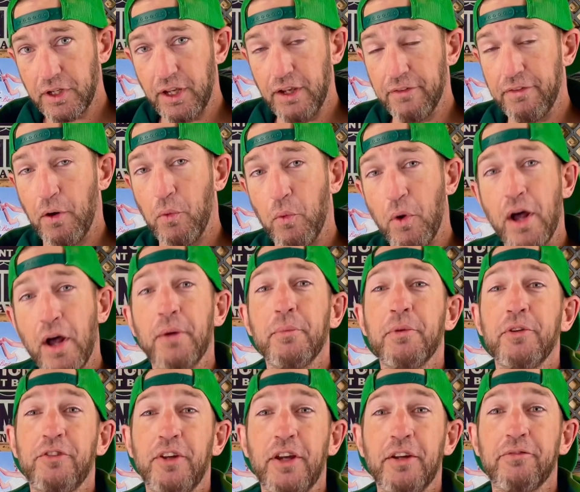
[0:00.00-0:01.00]
If I want them
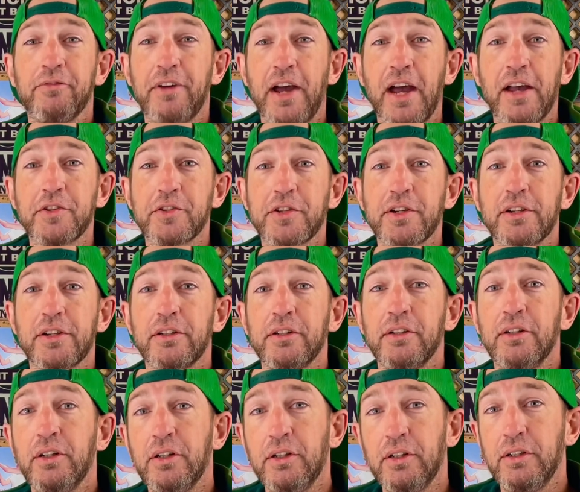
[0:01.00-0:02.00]
to sink faster,
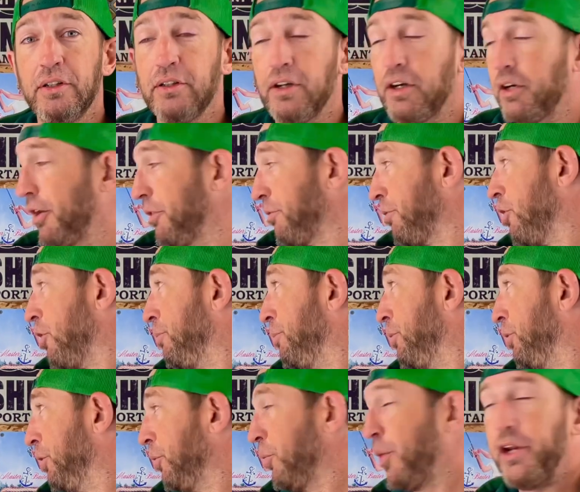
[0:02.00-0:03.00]
I'm going to throw a
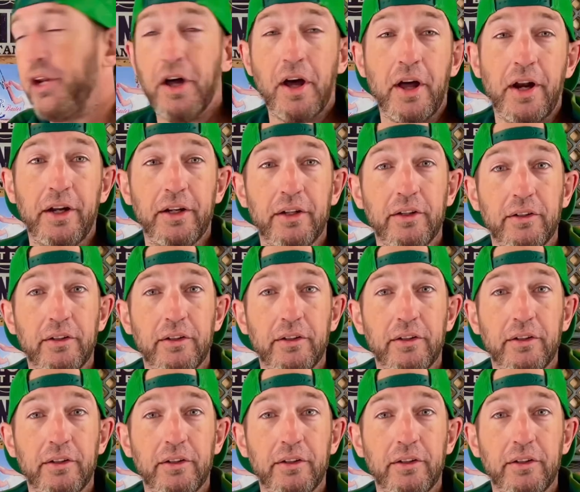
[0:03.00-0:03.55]
bullet weight on it.